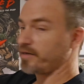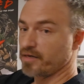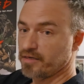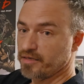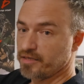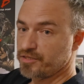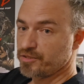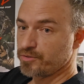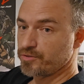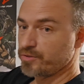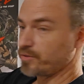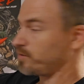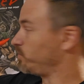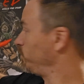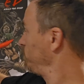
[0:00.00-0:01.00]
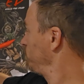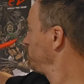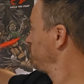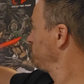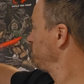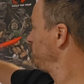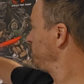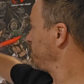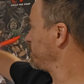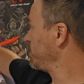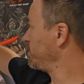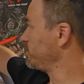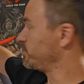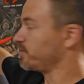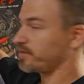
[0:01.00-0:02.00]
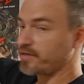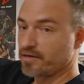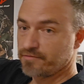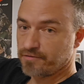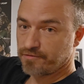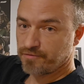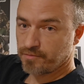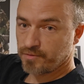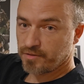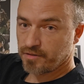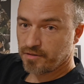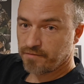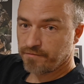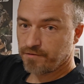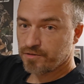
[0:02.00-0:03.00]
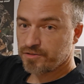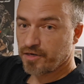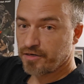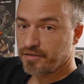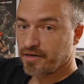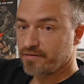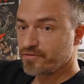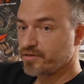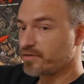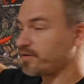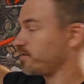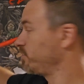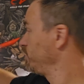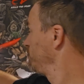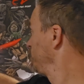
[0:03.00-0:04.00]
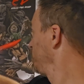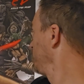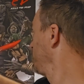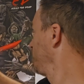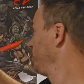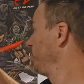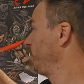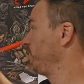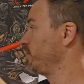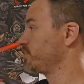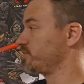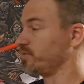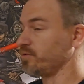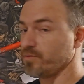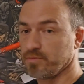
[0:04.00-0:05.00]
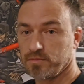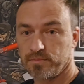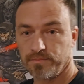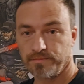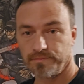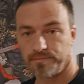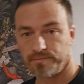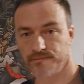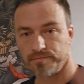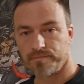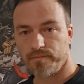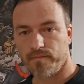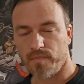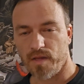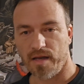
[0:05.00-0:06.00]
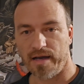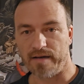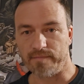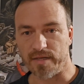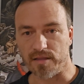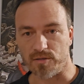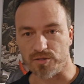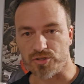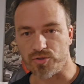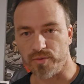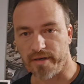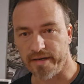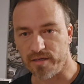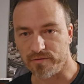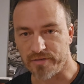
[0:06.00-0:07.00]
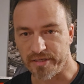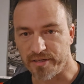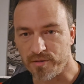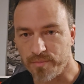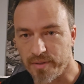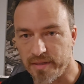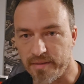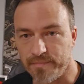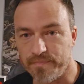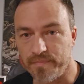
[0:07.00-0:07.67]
got issue 2 on the wall. I got the cover from the first hardcover. So I have my little shrine over here, but